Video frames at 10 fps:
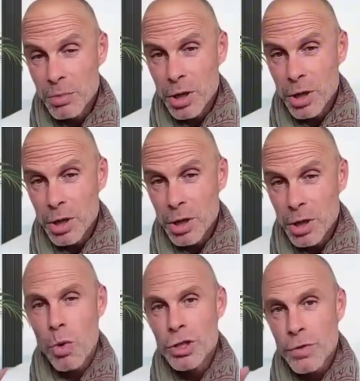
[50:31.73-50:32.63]
because I
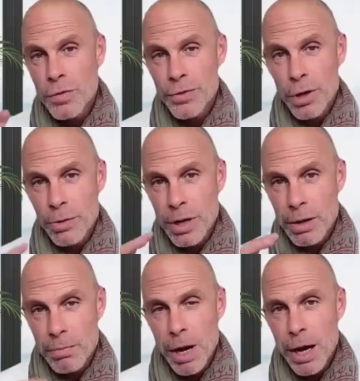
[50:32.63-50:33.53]
wasn't
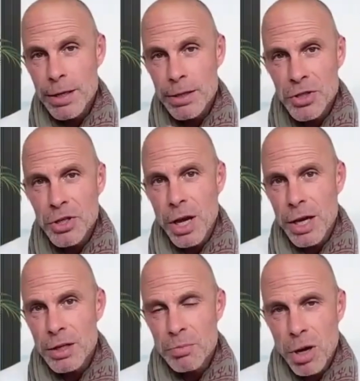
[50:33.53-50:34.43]
following my
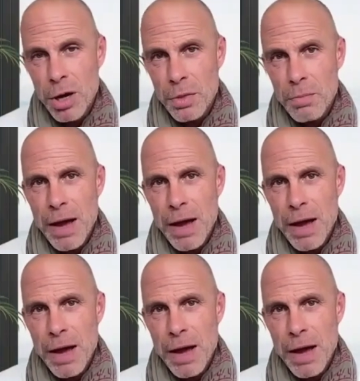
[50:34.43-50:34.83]
designed path,